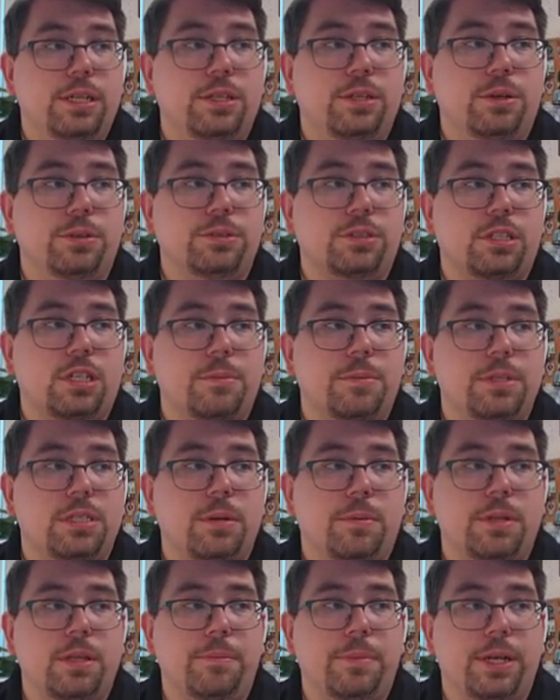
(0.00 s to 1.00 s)
Those are going to be
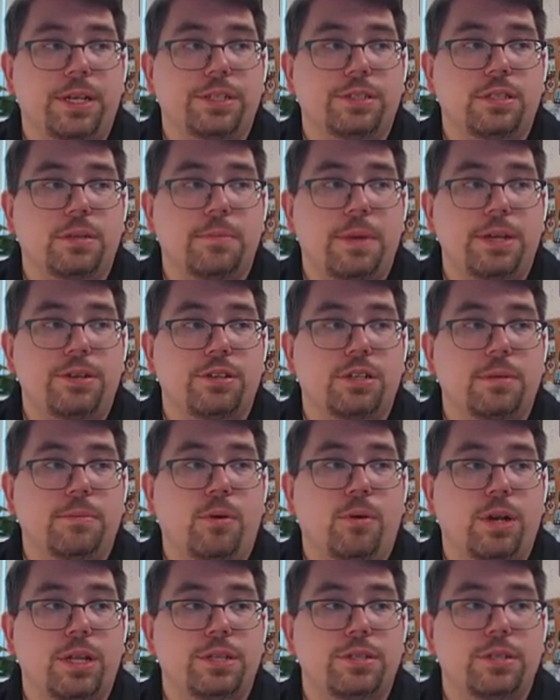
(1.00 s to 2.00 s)
some of the biggest major
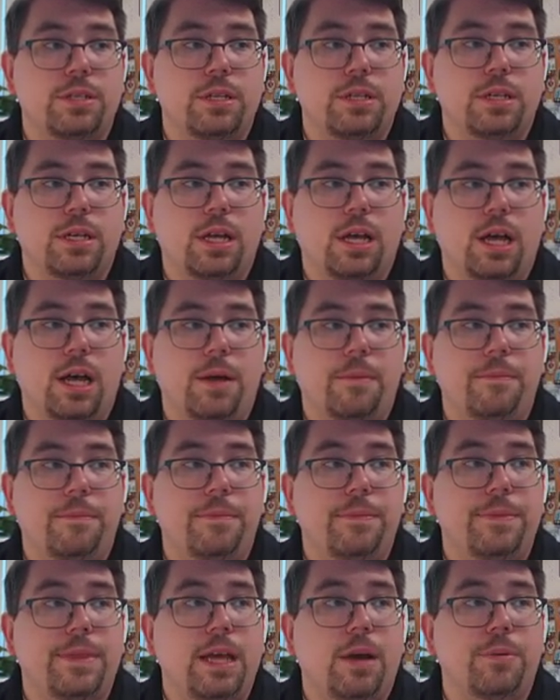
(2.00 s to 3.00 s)
components
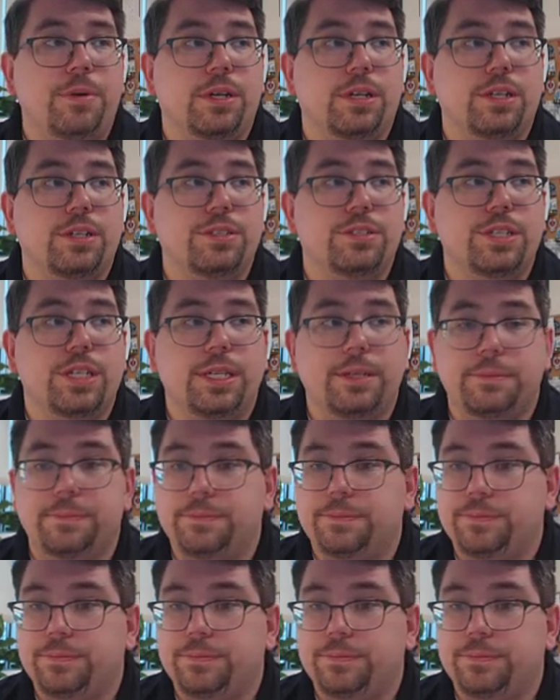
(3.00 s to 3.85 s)
that we're going to see.